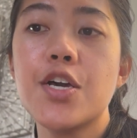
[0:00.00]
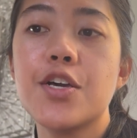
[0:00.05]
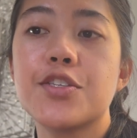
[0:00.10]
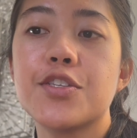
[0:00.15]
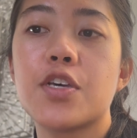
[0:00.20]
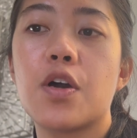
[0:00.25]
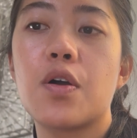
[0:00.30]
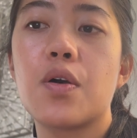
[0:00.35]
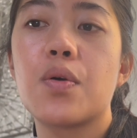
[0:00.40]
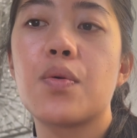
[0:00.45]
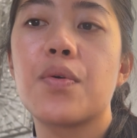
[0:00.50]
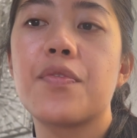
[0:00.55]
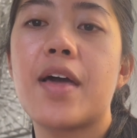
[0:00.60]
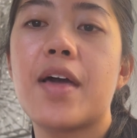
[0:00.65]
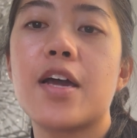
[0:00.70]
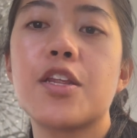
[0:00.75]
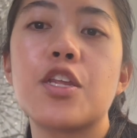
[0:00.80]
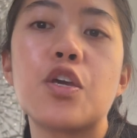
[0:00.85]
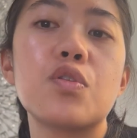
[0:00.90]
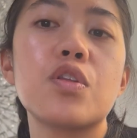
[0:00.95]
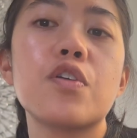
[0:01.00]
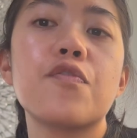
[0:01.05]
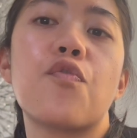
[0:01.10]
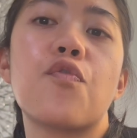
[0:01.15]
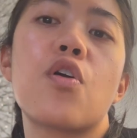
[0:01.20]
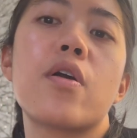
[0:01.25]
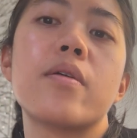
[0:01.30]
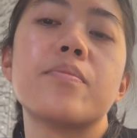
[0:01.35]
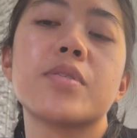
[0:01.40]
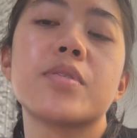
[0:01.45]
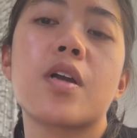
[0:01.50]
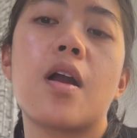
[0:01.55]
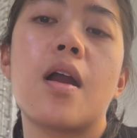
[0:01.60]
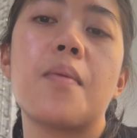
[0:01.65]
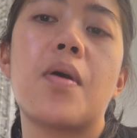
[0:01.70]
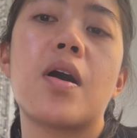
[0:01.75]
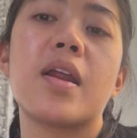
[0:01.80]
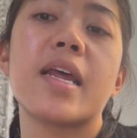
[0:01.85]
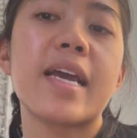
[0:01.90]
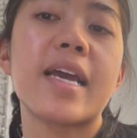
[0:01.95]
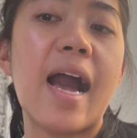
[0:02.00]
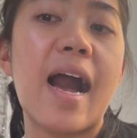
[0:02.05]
So that newly formed carbonic